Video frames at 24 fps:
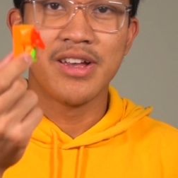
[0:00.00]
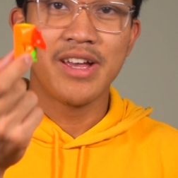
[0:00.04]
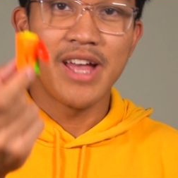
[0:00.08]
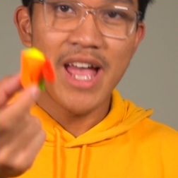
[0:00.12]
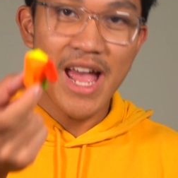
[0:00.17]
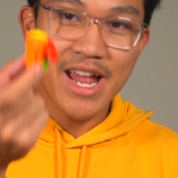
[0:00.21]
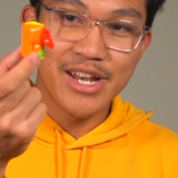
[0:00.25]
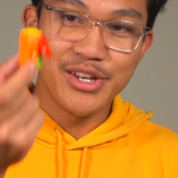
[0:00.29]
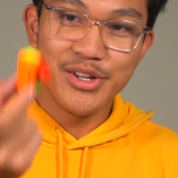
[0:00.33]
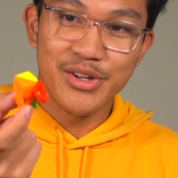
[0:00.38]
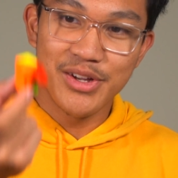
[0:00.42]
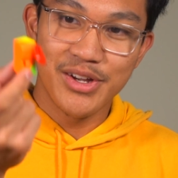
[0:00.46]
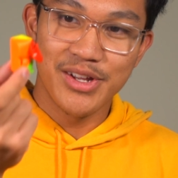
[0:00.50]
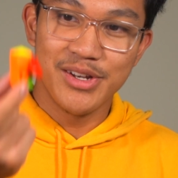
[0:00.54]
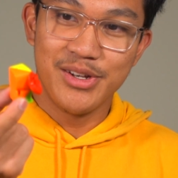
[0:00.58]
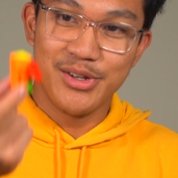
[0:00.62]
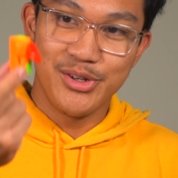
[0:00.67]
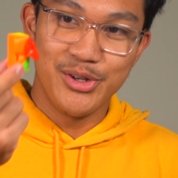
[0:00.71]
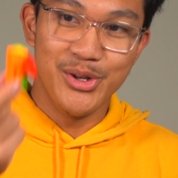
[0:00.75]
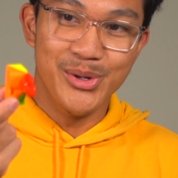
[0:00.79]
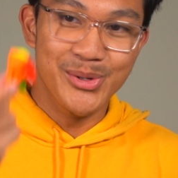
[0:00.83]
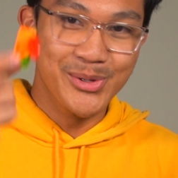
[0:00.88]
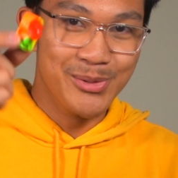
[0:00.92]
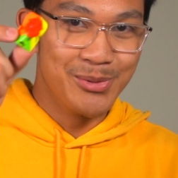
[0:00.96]
and you
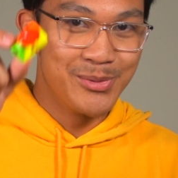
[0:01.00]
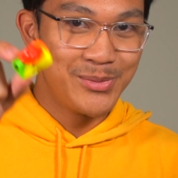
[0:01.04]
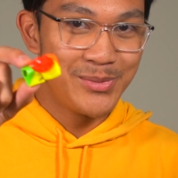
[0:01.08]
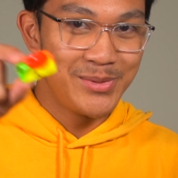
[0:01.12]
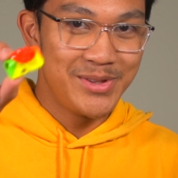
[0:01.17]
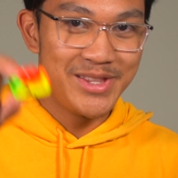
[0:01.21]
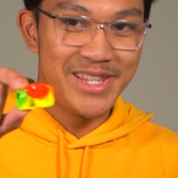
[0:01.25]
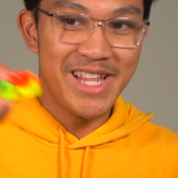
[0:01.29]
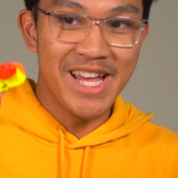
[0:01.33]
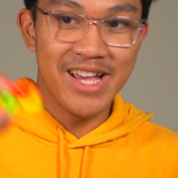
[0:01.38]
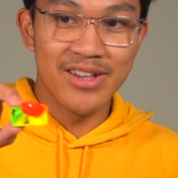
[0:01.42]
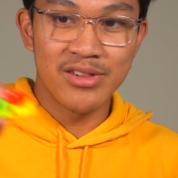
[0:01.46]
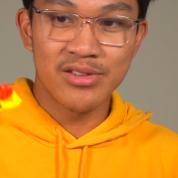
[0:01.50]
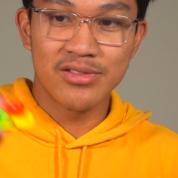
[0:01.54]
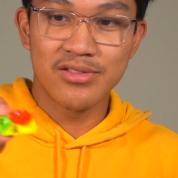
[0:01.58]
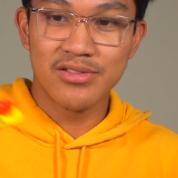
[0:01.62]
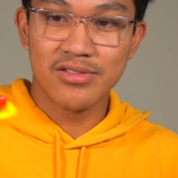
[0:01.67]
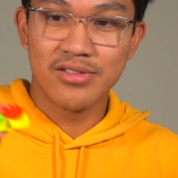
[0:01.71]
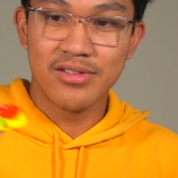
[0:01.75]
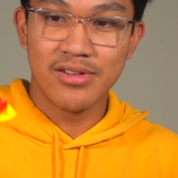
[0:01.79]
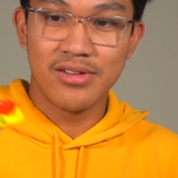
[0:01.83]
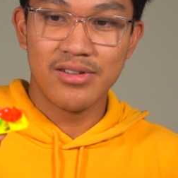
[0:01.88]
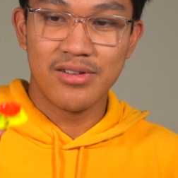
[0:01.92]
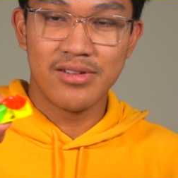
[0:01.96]
could do
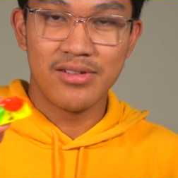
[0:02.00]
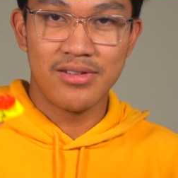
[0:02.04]
this.